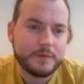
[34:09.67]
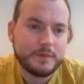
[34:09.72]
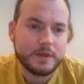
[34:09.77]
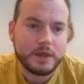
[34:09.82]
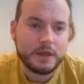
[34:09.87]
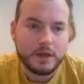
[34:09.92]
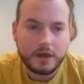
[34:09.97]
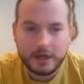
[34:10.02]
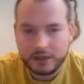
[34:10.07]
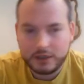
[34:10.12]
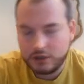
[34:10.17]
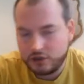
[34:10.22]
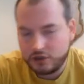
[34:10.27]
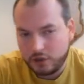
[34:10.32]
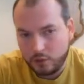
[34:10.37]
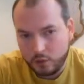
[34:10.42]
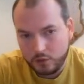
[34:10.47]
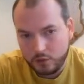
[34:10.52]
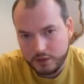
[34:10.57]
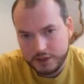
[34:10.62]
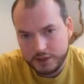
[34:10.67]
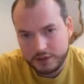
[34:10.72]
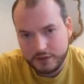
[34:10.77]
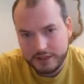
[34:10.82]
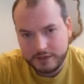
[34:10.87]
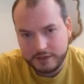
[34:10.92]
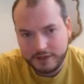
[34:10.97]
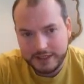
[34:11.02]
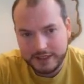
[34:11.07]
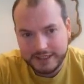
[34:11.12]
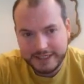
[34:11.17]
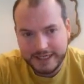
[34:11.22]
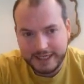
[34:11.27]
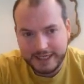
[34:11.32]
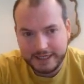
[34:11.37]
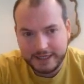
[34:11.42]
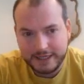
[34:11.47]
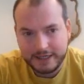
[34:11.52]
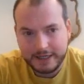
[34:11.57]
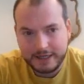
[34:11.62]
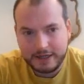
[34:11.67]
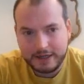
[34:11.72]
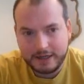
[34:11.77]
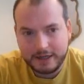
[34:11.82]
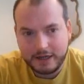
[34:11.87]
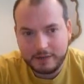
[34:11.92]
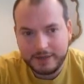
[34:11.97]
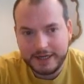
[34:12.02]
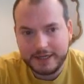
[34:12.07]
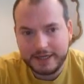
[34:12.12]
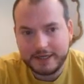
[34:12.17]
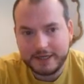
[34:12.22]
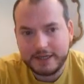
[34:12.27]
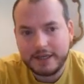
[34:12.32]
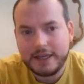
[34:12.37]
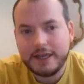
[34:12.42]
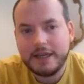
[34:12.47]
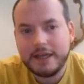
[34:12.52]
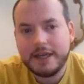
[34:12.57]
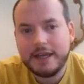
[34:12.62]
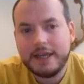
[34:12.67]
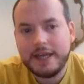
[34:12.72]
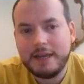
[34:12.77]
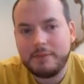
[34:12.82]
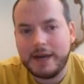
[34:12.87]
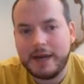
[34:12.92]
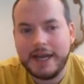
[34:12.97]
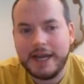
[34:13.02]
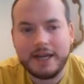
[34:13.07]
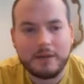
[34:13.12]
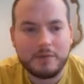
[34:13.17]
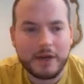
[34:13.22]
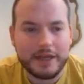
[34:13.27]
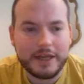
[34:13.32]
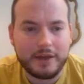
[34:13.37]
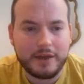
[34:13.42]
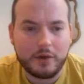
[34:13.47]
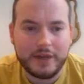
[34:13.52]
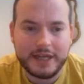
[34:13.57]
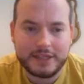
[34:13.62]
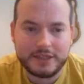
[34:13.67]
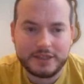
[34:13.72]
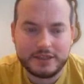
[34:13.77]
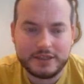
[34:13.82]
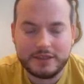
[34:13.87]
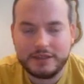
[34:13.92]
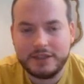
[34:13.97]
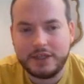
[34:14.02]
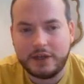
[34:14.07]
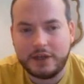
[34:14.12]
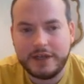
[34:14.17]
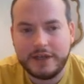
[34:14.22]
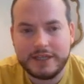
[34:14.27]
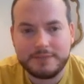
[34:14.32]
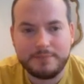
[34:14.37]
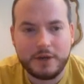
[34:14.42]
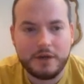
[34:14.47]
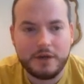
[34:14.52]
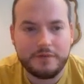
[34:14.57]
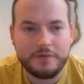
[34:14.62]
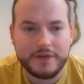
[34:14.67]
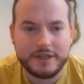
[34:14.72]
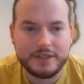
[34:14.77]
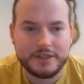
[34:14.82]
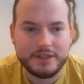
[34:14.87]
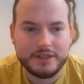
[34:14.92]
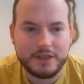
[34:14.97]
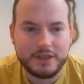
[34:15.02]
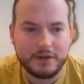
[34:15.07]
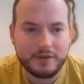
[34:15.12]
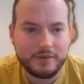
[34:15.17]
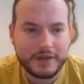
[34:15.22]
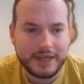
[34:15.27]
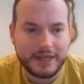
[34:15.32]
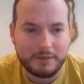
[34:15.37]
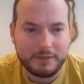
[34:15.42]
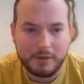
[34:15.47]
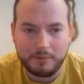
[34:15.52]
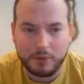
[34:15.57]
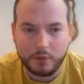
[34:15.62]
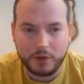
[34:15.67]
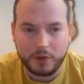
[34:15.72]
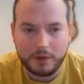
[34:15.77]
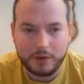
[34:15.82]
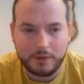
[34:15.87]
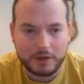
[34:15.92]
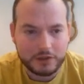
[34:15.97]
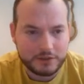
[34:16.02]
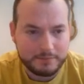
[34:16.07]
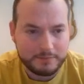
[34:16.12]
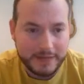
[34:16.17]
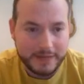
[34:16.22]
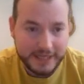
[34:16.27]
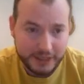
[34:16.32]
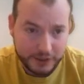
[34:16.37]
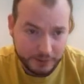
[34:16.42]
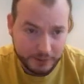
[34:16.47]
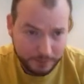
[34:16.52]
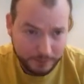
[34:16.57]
I control all the squares around his king. I mean, in my head, I'm like, oh, that's perfect, because if I get my pawn up, I'll just mate you.